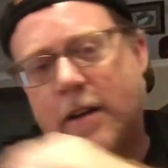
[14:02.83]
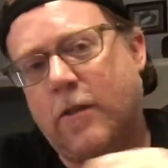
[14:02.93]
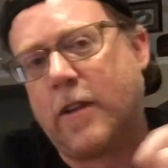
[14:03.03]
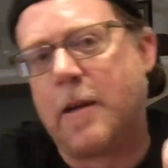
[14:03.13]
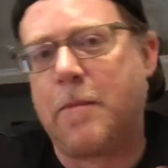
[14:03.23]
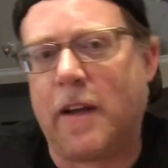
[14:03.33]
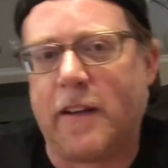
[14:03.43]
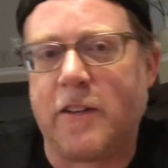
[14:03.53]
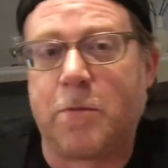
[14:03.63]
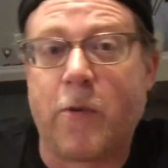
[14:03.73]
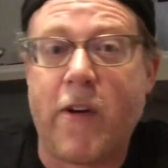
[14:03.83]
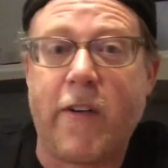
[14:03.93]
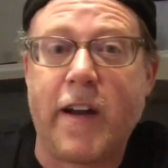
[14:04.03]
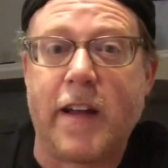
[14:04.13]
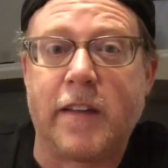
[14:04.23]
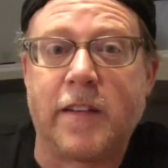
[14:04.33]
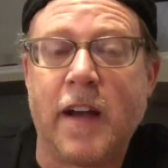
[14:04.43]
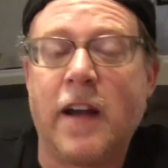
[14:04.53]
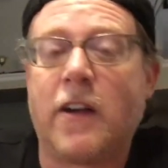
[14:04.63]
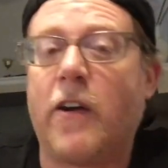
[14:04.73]
I don't know where that bell is, but wherever it is,
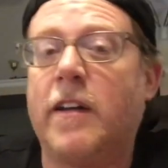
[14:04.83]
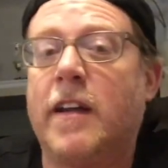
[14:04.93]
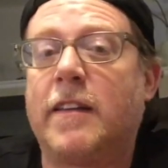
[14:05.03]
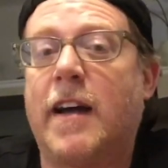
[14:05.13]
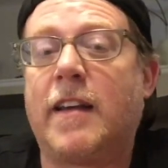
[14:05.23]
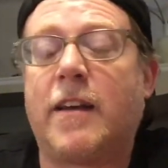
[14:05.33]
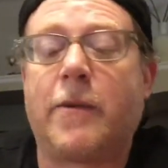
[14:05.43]
go ahead and hit that.